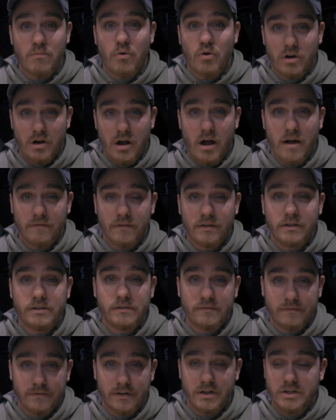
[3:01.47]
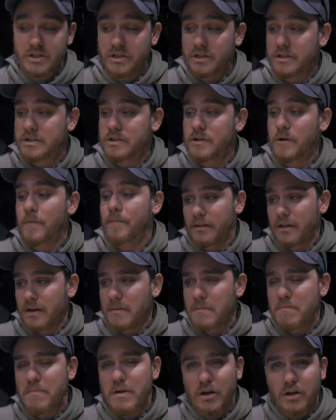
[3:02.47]
more coffee to function. So a little
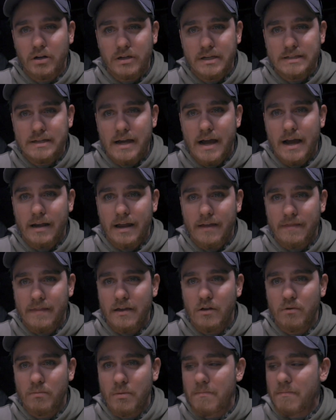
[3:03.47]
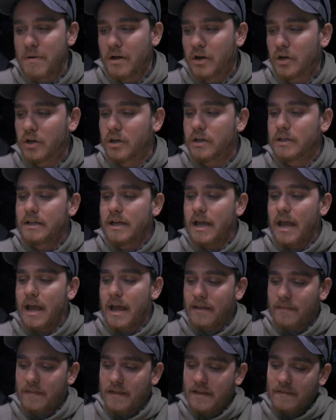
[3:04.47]
bit bigger design I think would be better.
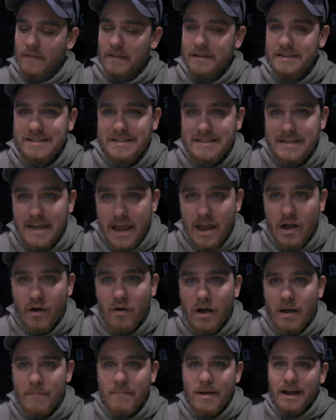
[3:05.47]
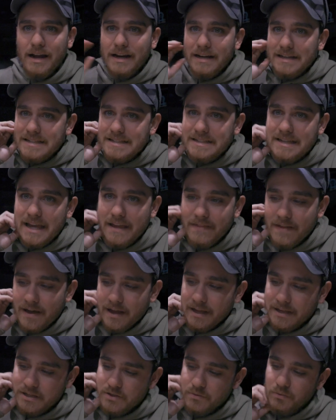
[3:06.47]
And then the scale, I'm not going to say that
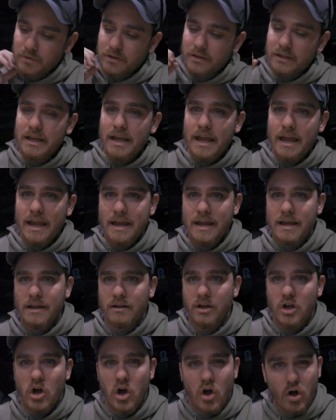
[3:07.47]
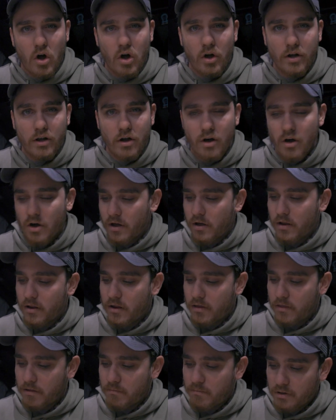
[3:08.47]
it's really a con
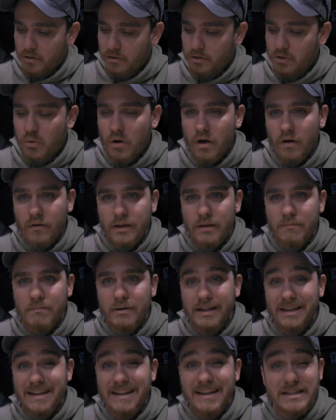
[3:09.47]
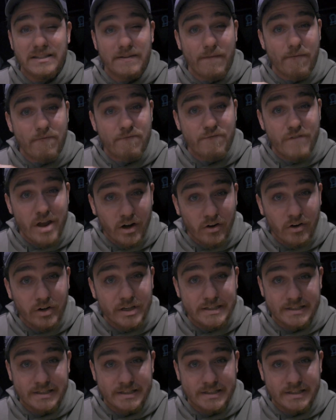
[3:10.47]
on the build quality, but it is very